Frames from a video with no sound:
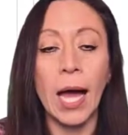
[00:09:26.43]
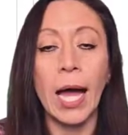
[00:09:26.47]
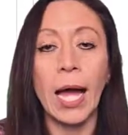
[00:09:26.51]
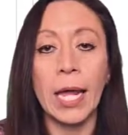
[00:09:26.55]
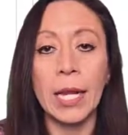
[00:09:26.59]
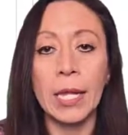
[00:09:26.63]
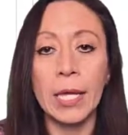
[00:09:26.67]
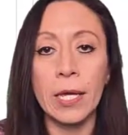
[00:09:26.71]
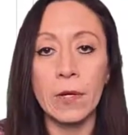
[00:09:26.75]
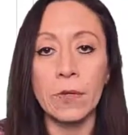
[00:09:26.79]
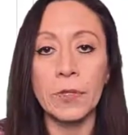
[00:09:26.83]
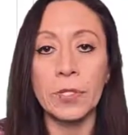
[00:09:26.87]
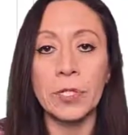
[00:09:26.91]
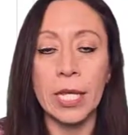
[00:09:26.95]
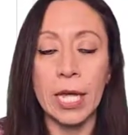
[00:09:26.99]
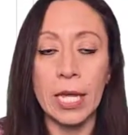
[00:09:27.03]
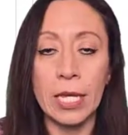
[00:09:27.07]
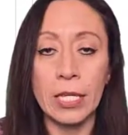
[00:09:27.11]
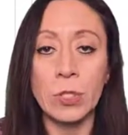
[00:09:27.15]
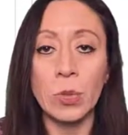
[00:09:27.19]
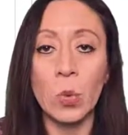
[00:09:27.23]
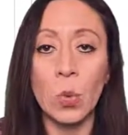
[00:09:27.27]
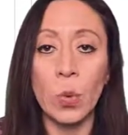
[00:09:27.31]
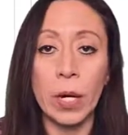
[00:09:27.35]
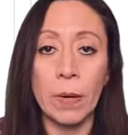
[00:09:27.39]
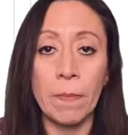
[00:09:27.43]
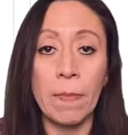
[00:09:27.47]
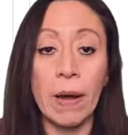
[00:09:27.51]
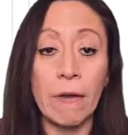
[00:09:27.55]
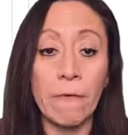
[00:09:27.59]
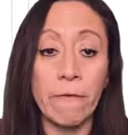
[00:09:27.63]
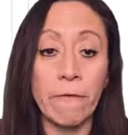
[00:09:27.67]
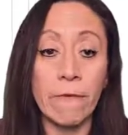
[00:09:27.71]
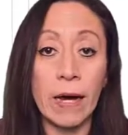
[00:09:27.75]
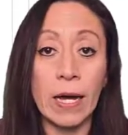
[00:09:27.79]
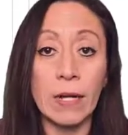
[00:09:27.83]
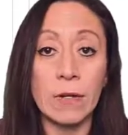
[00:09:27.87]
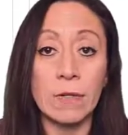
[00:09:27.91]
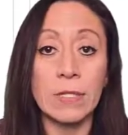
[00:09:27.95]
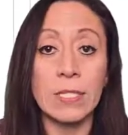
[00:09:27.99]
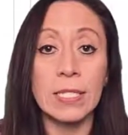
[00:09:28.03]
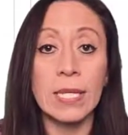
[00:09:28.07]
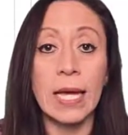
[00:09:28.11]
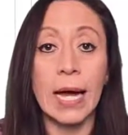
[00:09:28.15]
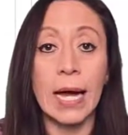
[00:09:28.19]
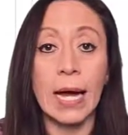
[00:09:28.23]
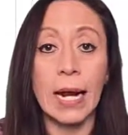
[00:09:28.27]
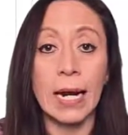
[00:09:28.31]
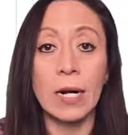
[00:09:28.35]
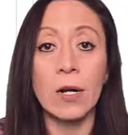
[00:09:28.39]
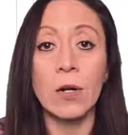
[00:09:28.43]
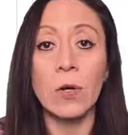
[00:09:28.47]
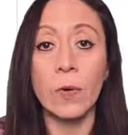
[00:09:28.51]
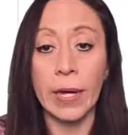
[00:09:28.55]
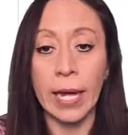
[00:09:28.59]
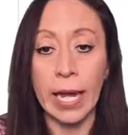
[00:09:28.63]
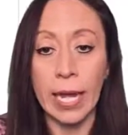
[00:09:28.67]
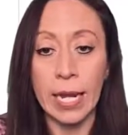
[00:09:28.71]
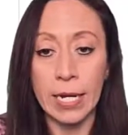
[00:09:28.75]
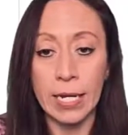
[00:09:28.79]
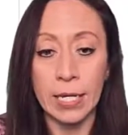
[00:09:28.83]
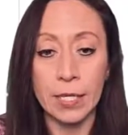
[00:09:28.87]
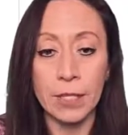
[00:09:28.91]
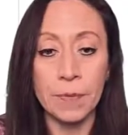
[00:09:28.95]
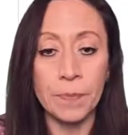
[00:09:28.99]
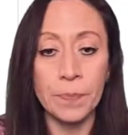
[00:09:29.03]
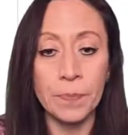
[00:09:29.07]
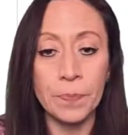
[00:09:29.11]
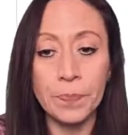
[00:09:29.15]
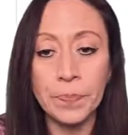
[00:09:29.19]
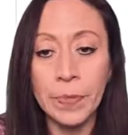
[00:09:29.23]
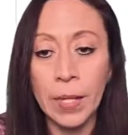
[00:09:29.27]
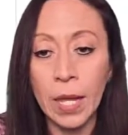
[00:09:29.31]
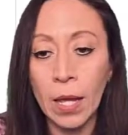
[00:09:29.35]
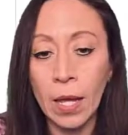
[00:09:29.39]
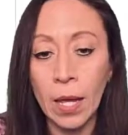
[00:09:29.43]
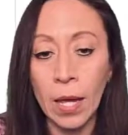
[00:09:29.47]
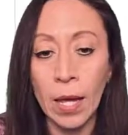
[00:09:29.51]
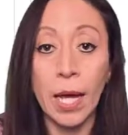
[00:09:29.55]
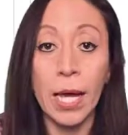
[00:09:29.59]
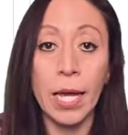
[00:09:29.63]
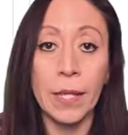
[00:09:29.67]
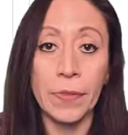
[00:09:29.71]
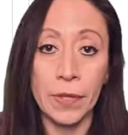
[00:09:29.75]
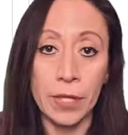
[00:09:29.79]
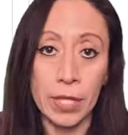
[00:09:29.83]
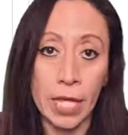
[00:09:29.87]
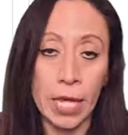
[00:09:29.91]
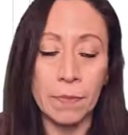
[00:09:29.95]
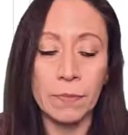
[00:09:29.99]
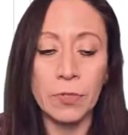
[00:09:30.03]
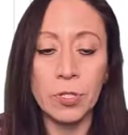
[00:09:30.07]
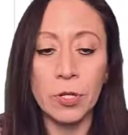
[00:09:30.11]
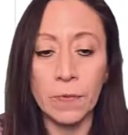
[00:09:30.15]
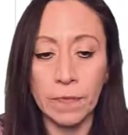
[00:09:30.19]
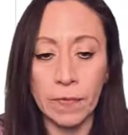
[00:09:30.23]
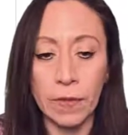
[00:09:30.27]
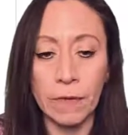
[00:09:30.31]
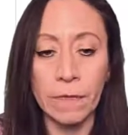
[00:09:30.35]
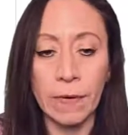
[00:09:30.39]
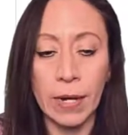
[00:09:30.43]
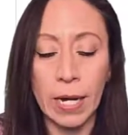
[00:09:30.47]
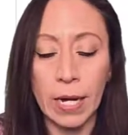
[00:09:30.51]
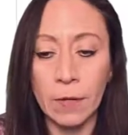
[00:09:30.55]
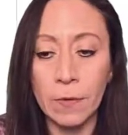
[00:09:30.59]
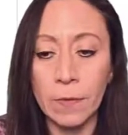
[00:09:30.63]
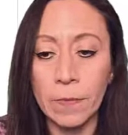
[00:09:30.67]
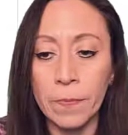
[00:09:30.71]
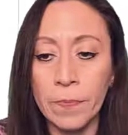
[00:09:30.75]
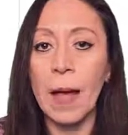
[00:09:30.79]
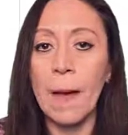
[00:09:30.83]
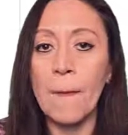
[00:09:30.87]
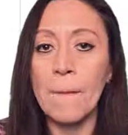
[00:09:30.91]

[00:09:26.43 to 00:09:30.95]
and it contains where my files are located and the names of the file.